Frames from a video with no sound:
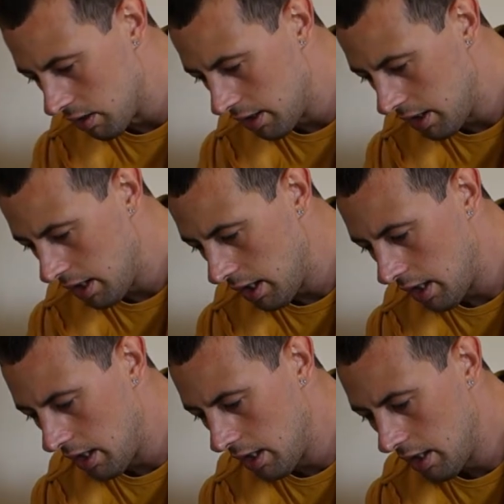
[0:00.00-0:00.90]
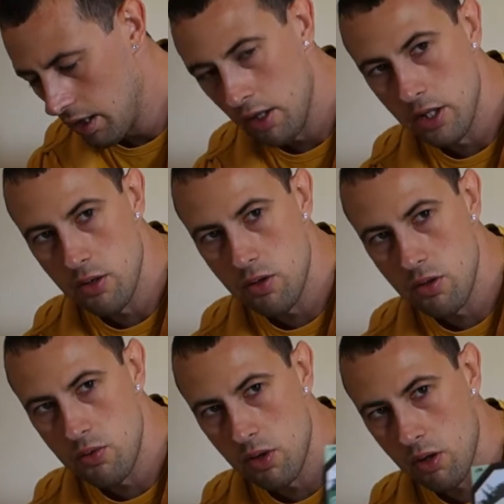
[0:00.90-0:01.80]
tea,
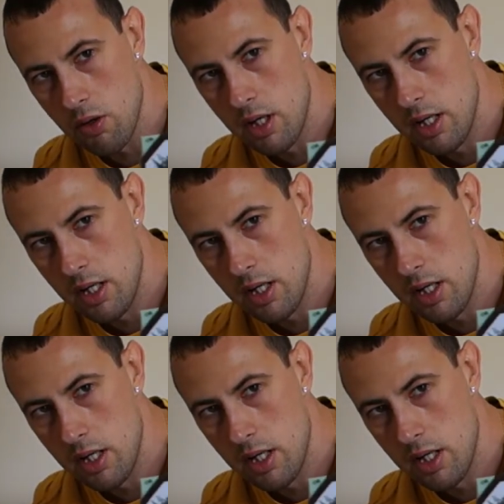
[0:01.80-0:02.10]
Jukuro,